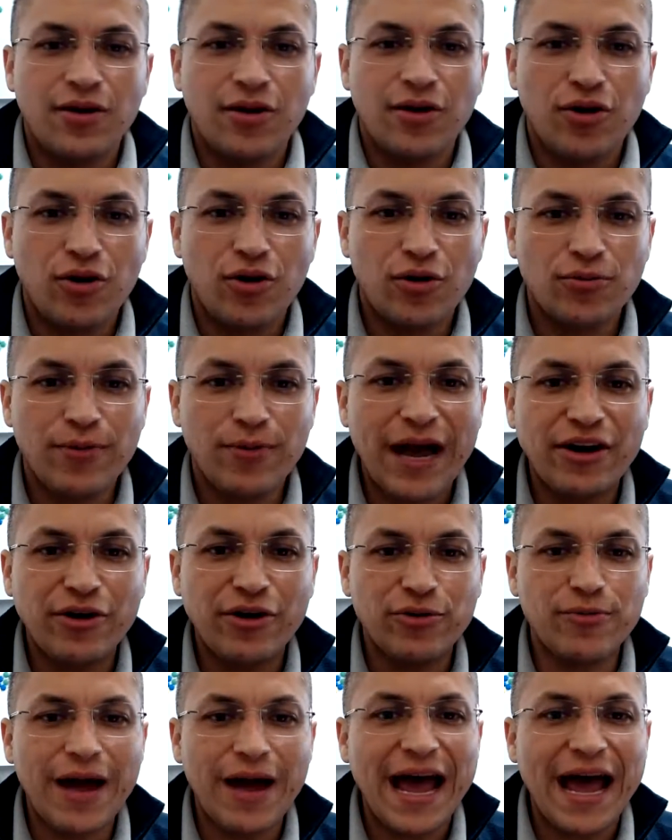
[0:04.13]

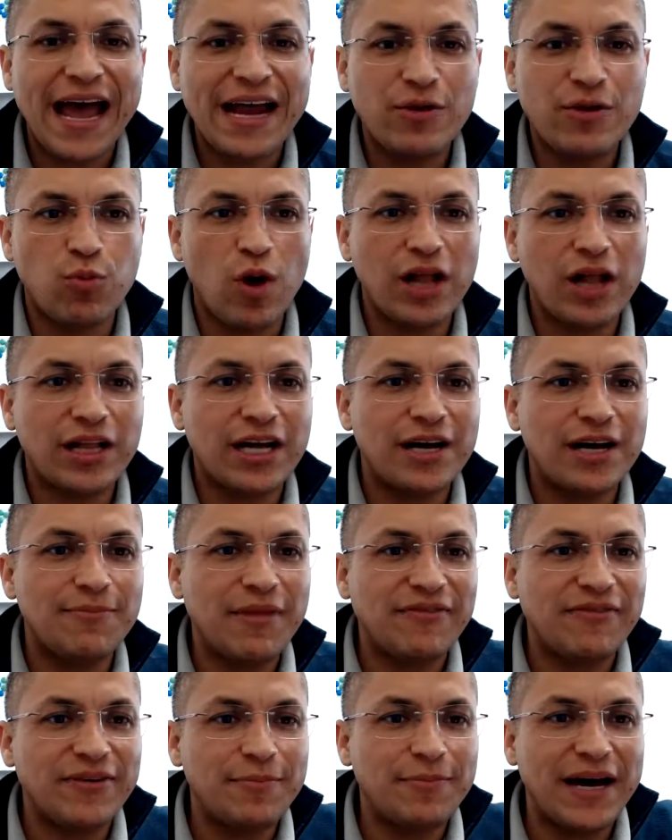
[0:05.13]
right. Welcome,
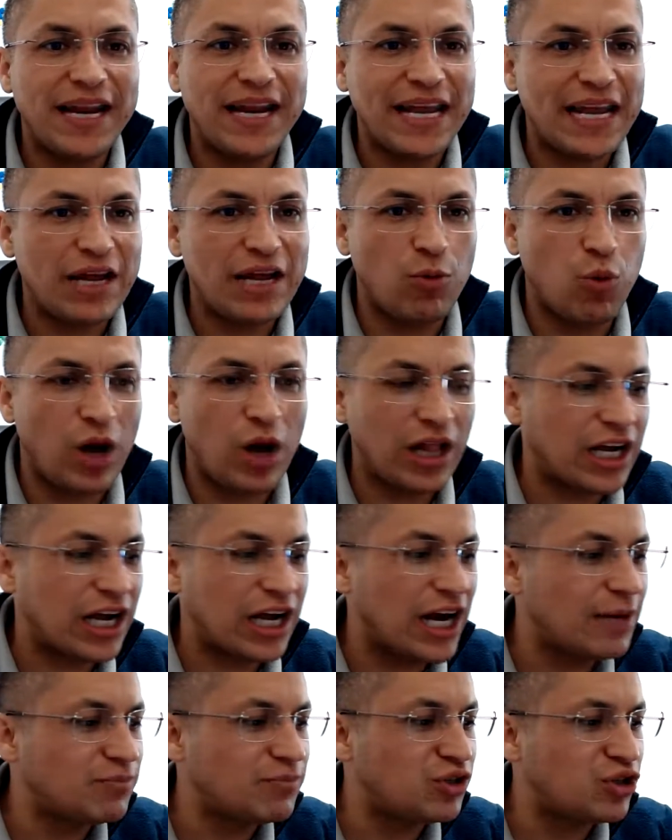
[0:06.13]
everybody. Welcome
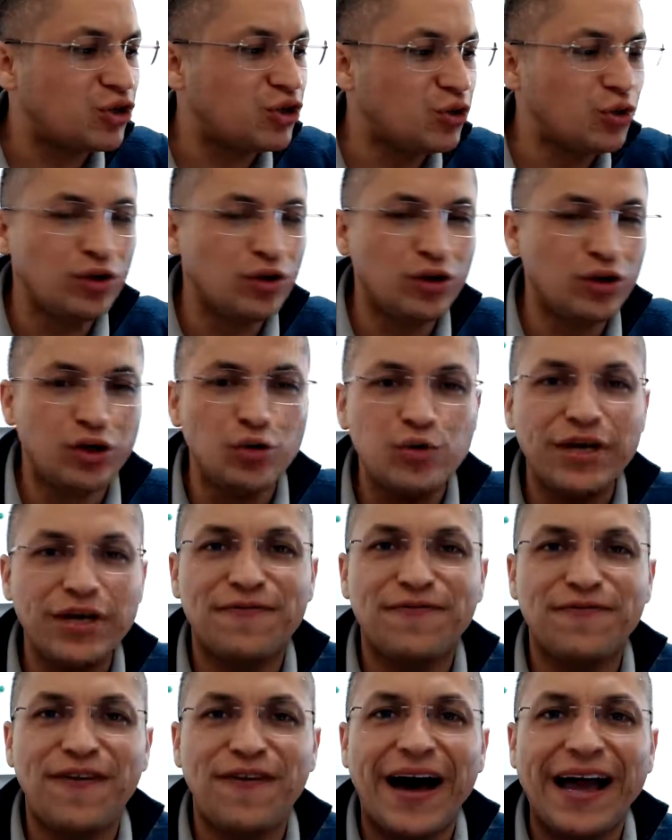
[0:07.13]
to Luna
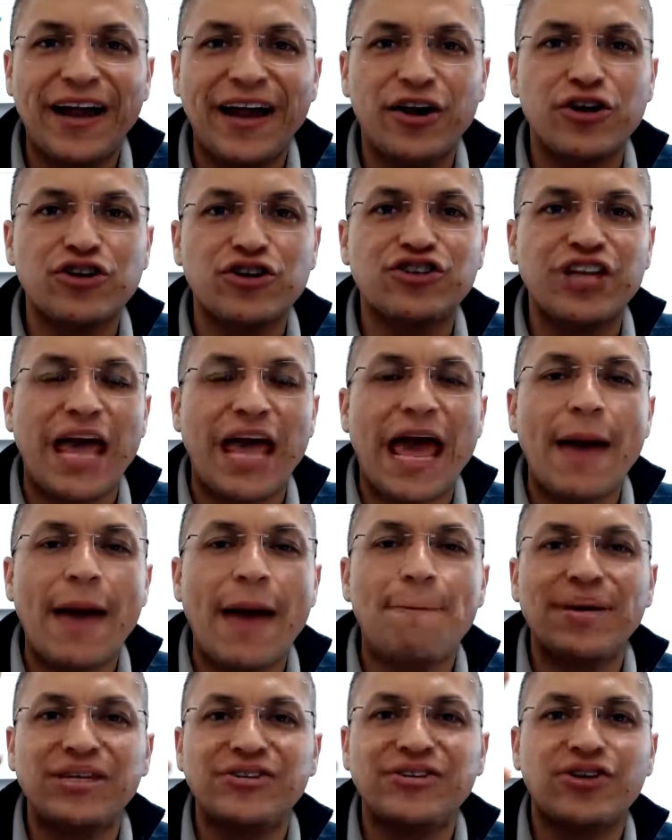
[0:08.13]
Fires
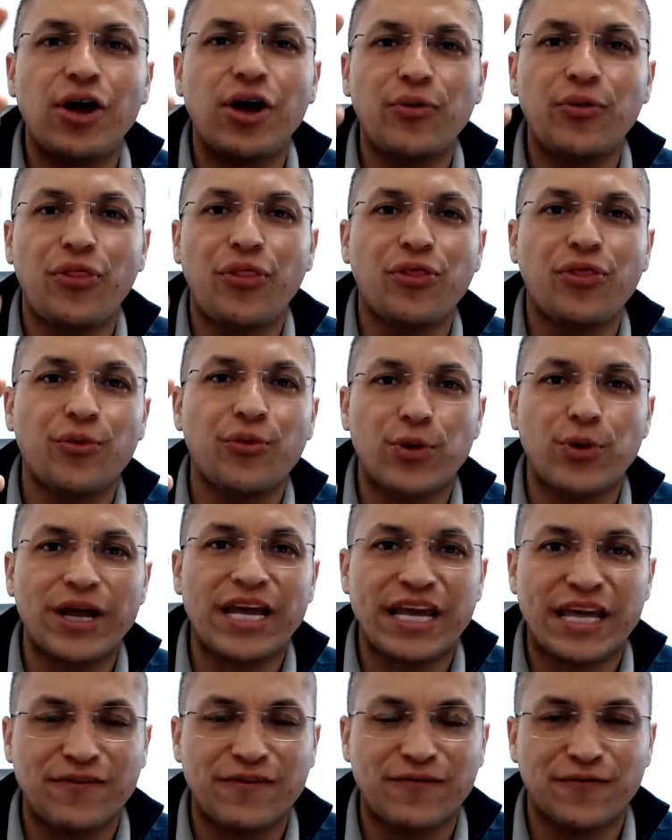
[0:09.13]
episode 3
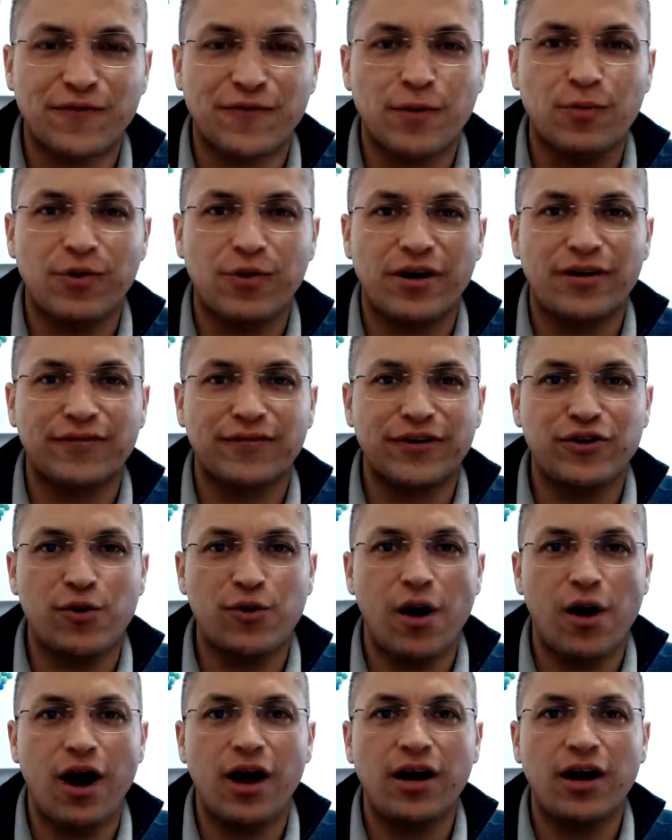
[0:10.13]
from wherever you
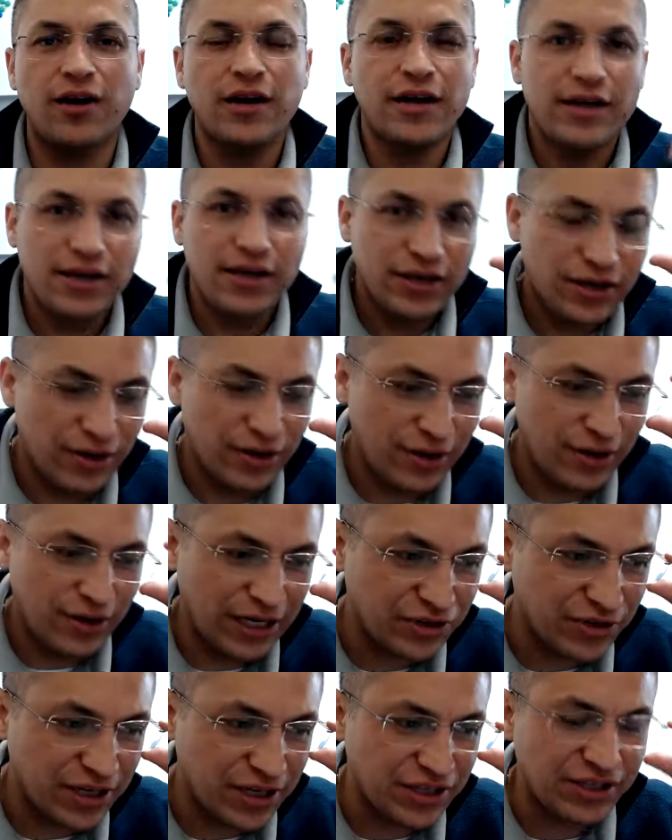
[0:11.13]
are. I
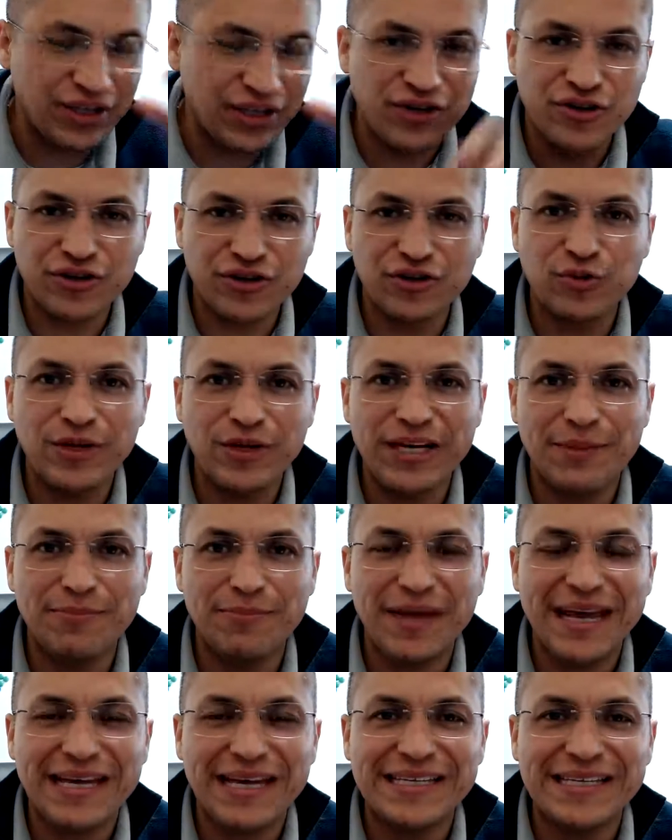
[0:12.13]
trust that you're doing
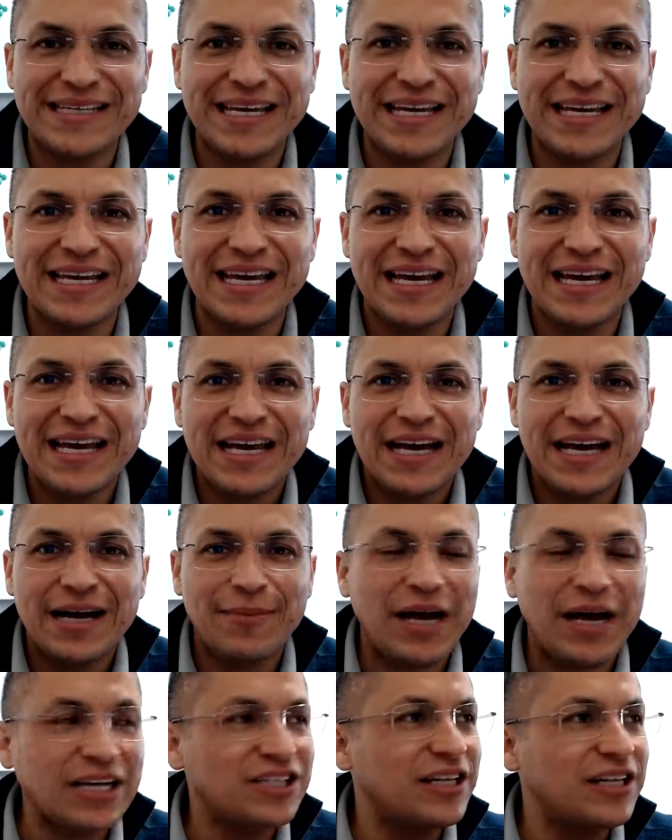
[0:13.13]
amazing. I'm
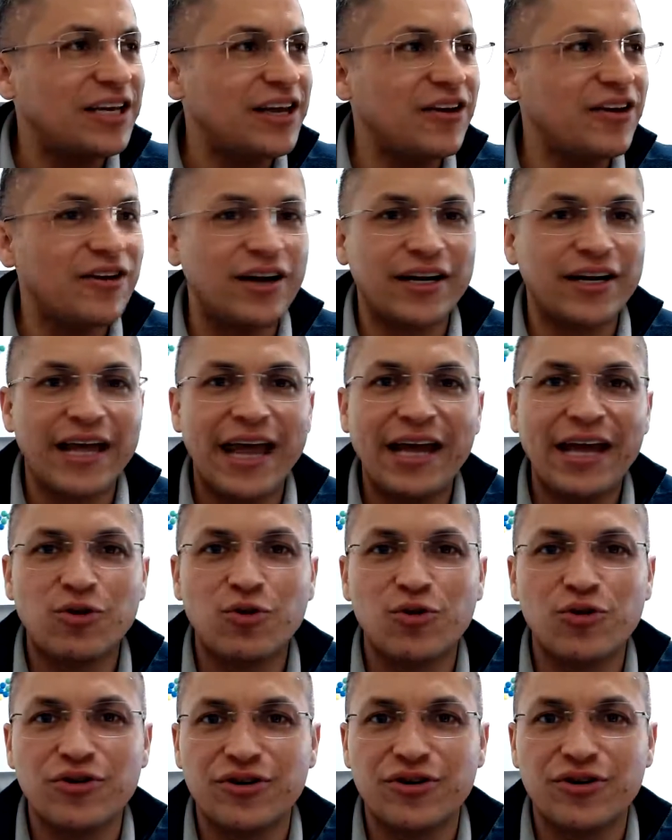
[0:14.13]
actually here on
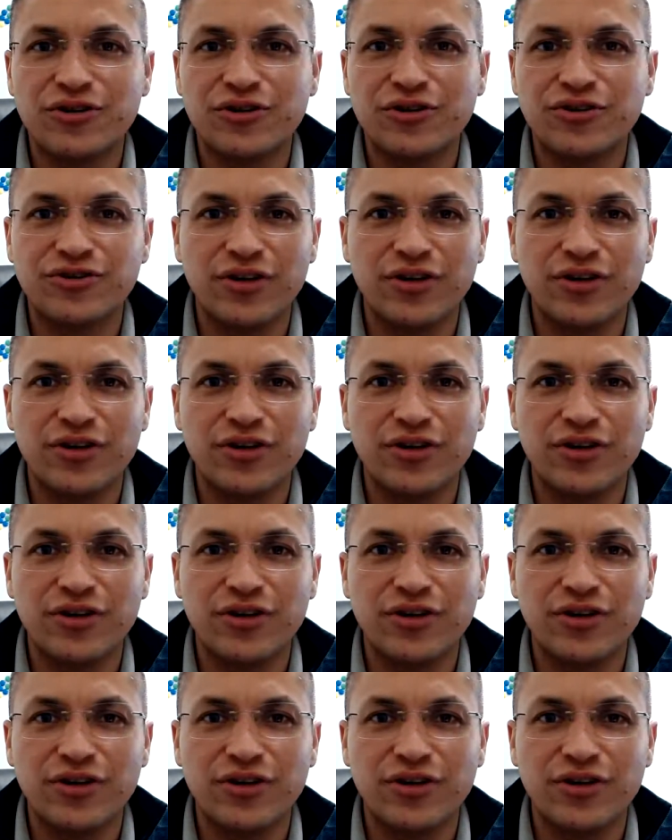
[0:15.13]
headquarters,